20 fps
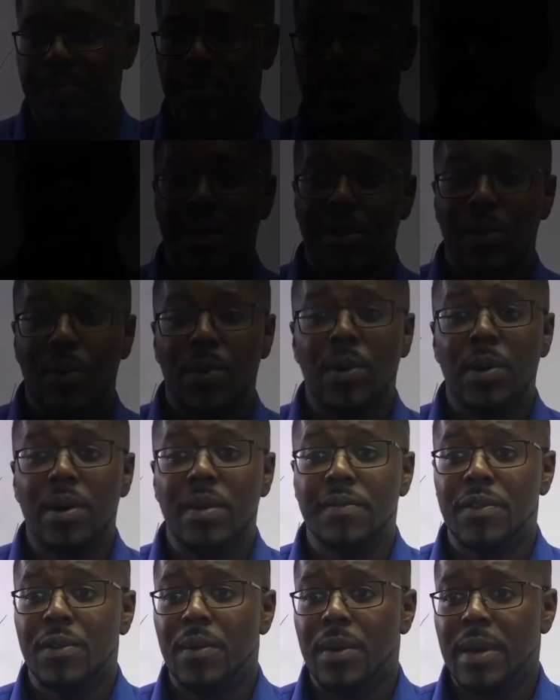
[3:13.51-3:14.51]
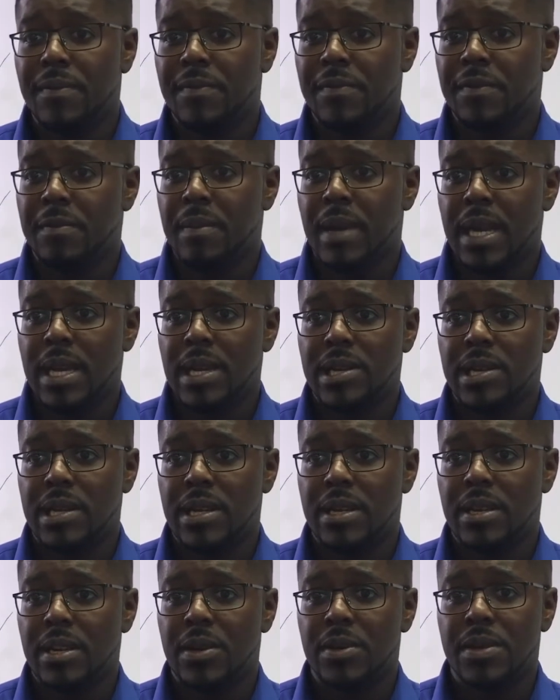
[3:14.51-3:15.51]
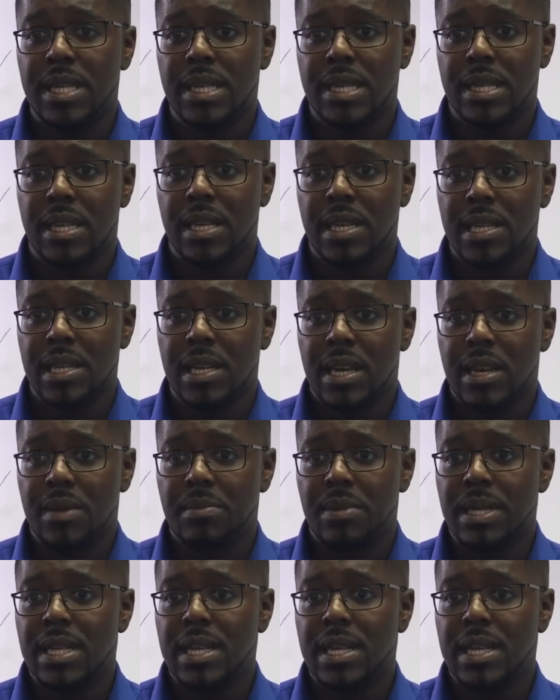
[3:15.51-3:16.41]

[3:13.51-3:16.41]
Update all of your information notices,